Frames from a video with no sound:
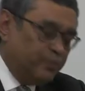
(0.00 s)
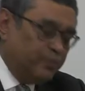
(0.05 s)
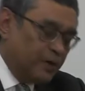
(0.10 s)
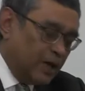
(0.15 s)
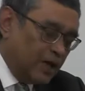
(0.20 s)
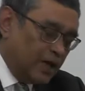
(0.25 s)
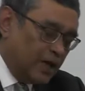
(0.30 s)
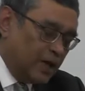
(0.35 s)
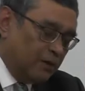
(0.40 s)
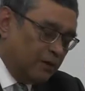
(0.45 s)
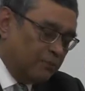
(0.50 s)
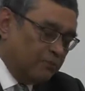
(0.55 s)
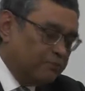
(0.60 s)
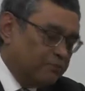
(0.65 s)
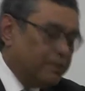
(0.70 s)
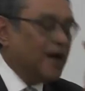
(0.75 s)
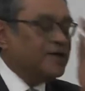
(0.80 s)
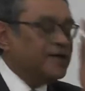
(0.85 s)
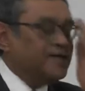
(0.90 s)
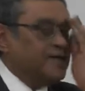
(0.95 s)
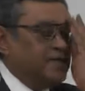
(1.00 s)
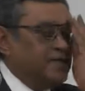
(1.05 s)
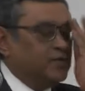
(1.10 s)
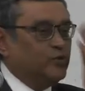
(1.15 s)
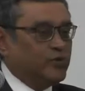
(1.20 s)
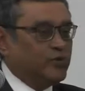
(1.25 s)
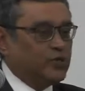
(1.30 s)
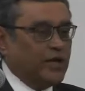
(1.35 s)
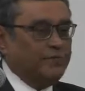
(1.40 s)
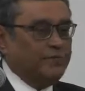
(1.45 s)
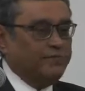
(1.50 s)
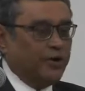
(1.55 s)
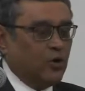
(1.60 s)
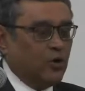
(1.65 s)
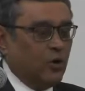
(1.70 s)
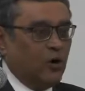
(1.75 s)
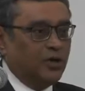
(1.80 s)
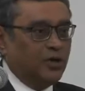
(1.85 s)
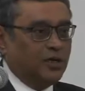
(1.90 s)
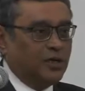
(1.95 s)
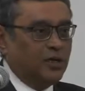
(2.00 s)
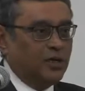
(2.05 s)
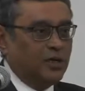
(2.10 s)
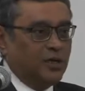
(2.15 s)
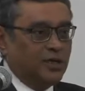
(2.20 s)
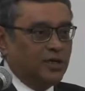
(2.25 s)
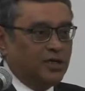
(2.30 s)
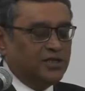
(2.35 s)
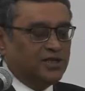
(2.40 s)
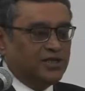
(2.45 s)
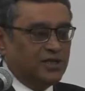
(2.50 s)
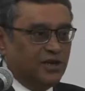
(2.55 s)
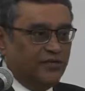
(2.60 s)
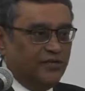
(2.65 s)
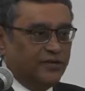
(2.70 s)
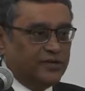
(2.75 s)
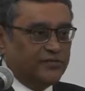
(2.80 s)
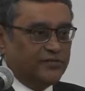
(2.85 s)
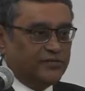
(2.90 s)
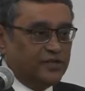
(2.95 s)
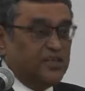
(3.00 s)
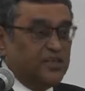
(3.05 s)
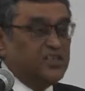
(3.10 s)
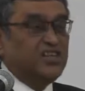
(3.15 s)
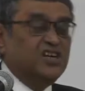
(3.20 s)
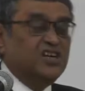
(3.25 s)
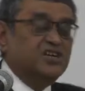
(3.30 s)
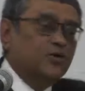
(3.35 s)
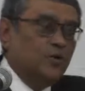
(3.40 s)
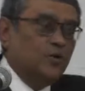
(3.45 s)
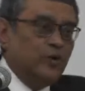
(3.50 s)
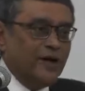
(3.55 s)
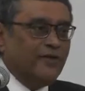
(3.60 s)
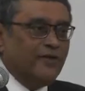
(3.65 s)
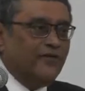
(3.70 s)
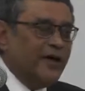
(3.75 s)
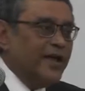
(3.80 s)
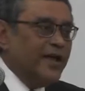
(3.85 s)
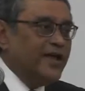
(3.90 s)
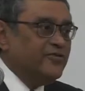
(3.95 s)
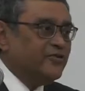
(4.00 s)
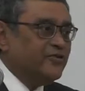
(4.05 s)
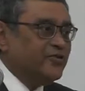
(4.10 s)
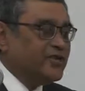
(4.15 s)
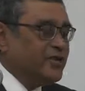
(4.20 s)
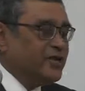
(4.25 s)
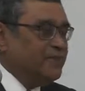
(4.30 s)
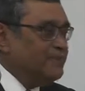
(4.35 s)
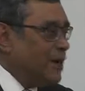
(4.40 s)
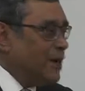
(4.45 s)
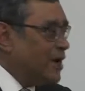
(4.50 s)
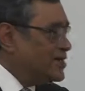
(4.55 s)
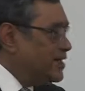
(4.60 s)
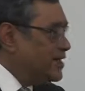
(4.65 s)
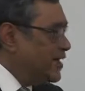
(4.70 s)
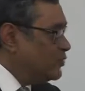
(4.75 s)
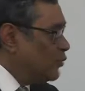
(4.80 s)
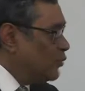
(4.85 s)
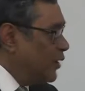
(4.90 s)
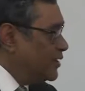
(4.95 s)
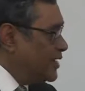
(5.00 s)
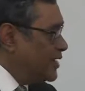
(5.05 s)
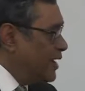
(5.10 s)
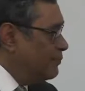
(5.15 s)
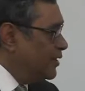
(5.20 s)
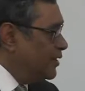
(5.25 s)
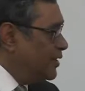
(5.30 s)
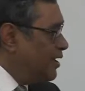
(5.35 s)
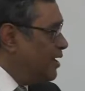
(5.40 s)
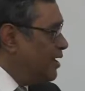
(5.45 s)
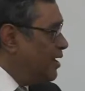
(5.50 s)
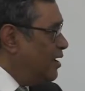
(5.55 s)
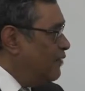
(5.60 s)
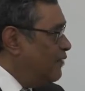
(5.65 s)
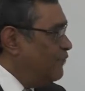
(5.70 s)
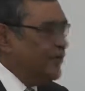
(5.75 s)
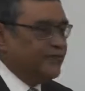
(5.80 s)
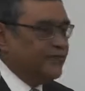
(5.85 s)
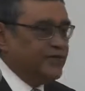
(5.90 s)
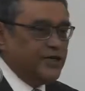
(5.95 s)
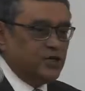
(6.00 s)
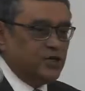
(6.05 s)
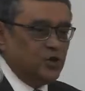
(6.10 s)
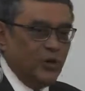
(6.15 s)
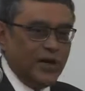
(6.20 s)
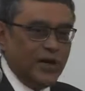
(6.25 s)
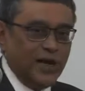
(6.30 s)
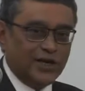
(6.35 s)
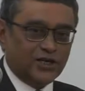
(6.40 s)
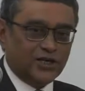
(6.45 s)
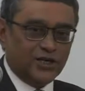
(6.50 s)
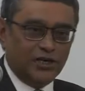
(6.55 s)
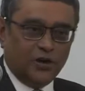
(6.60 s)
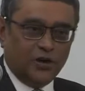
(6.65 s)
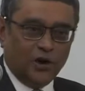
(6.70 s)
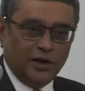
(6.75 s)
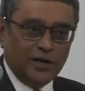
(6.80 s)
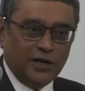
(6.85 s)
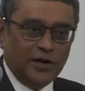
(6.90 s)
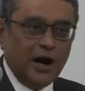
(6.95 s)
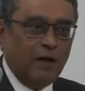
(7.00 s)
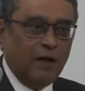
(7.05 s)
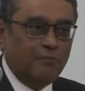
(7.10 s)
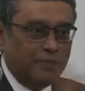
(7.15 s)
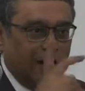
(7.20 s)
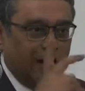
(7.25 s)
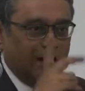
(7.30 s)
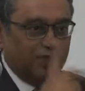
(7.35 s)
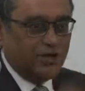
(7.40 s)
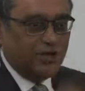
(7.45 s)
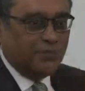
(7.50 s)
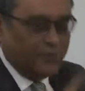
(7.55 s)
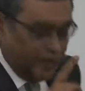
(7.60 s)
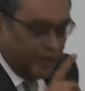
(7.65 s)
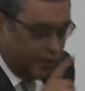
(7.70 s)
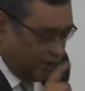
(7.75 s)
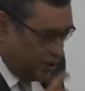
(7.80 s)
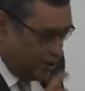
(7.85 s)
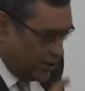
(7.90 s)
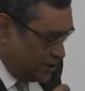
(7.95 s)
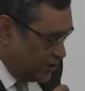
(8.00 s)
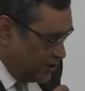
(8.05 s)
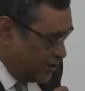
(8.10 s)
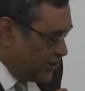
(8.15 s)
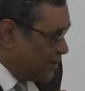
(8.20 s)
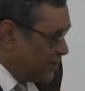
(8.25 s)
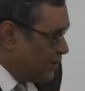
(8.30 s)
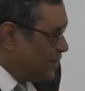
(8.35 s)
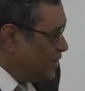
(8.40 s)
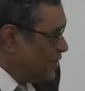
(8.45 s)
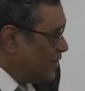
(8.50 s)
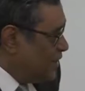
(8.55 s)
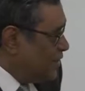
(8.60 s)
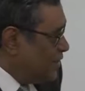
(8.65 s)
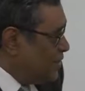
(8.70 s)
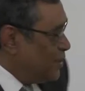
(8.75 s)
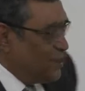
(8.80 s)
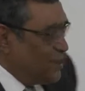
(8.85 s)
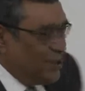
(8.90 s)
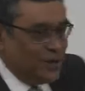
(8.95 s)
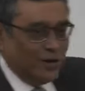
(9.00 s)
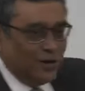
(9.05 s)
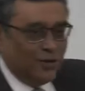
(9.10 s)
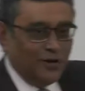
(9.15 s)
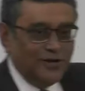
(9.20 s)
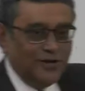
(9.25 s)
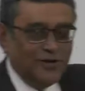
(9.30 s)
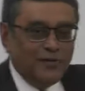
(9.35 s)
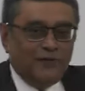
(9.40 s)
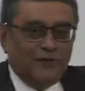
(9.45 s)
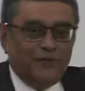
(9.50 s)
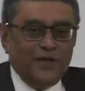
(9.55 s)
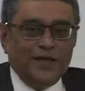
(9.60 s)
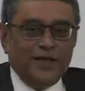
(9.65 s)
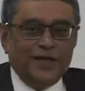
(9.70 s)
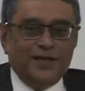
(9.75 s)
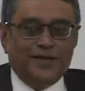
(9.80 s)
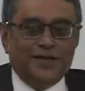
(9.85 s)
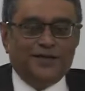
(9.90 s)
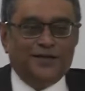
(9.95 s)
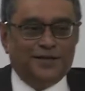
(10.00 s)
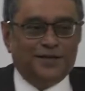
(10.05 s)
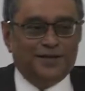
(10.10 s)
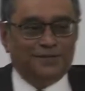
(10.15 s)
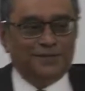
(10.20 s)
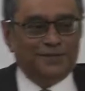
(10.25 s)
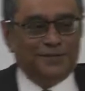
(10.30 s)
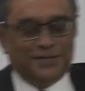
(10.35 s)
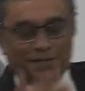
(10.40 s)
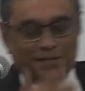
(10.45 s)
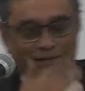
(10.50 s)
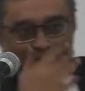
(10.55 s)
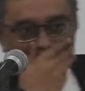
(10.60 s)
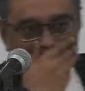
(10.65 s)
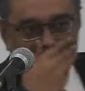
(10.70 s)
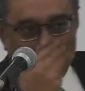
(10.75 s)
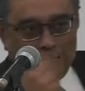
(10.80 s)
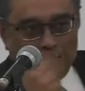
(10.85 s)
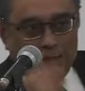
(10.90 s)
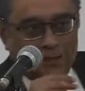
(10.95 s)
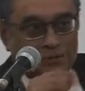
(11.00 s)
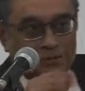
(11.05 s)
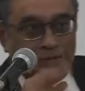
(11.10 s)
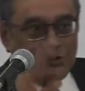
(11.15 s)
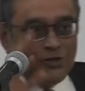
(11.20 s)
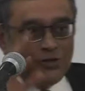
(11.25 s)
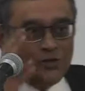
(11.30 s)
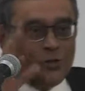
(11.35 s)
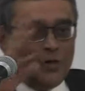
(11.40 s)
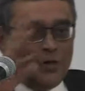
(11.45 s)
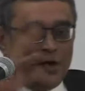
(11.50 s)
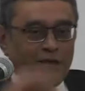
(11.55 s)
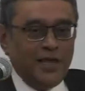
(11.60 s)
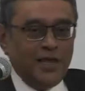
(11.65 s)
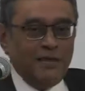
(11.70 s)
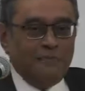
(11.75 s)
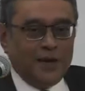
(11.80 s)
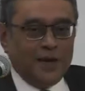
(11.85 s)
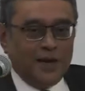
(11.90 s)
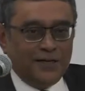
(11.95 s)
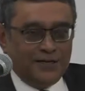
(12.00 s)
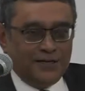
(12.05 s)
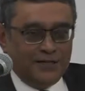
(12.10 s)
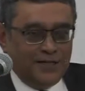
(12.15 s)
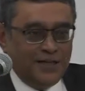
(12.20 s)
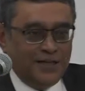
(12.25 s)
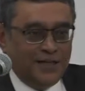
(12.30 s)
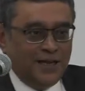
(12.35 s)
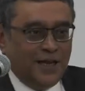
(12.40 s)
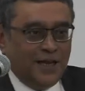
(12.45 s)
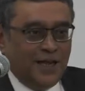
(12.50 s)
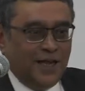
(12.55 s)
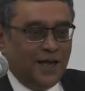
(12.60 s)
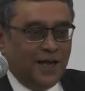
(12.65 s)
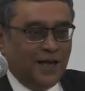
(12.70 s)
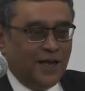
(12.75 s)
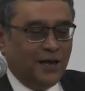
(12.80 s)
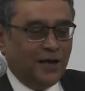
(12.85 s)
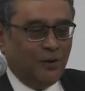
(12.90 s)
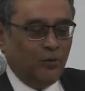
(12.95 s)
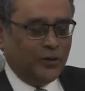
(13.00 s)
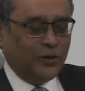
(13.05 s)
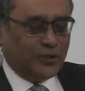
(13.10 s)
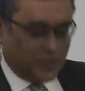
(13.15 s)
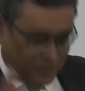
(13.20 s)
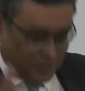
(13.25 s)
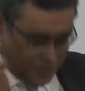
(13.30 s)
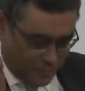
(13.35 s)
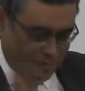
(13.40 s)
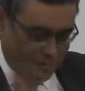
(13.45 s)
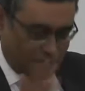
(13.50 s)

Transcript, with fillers: uh, parties which can be called conservatives. This included a very interesting party at one time in the 52 election called the Ram Rajya Parishad. Now, one of the, it, it, it, it's a quirky party uh, which